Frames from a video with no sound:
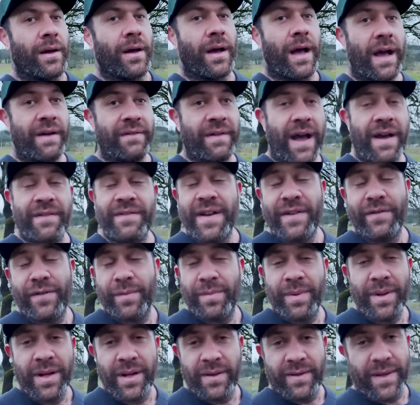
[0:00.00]
I've, I've never
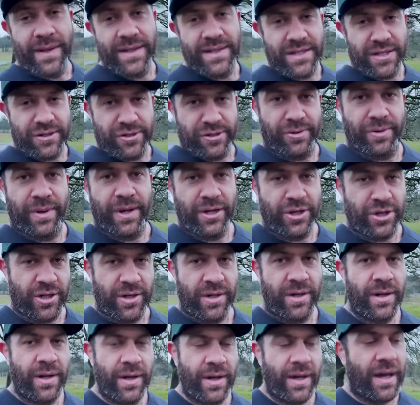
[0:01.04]
been in that
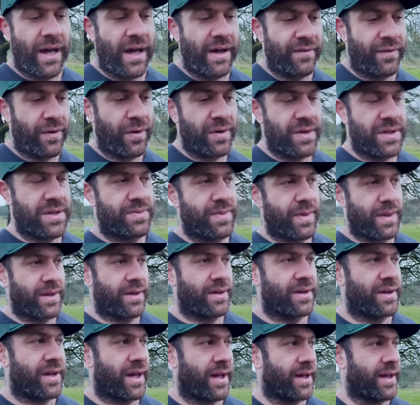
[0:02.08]
situation. I've always been
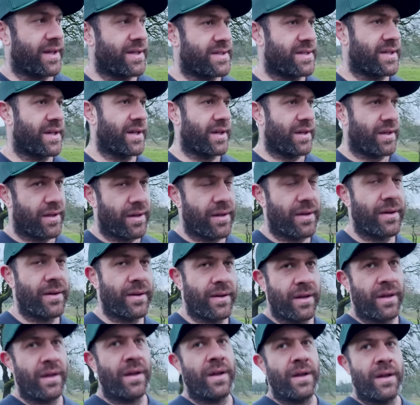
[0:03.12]
lucky to
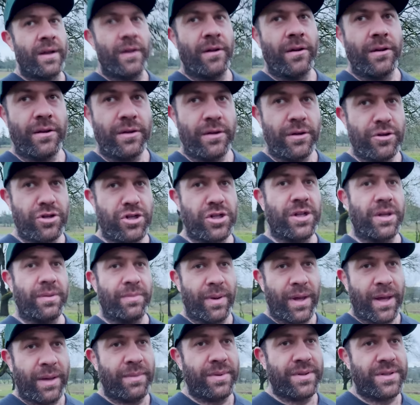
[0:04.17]
usually
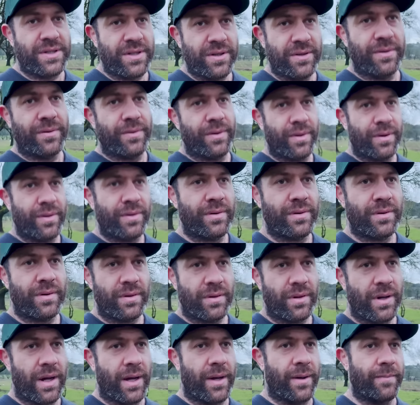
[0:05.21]
be able to
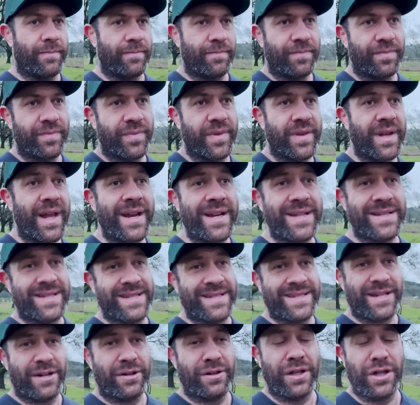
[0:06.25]
um, not
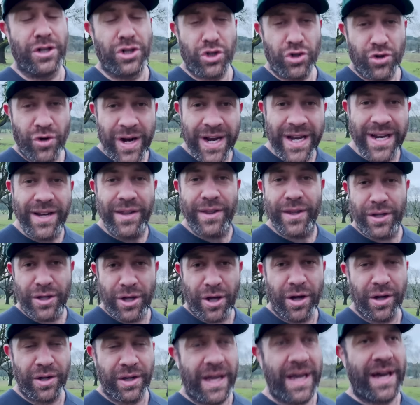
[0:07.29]
necessarily train the
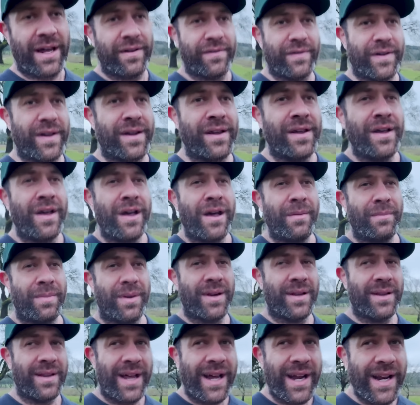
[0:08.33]
dog out of it, but
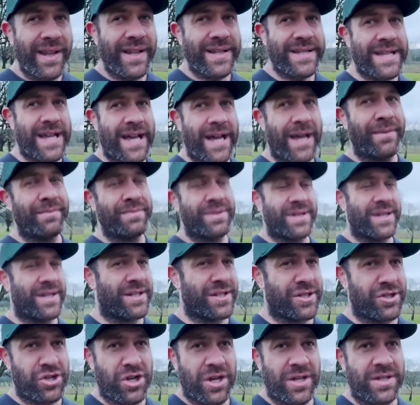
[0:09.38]
a lot of the times
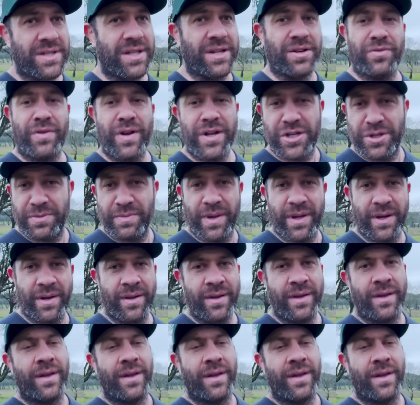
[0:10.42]
it's just enrichment.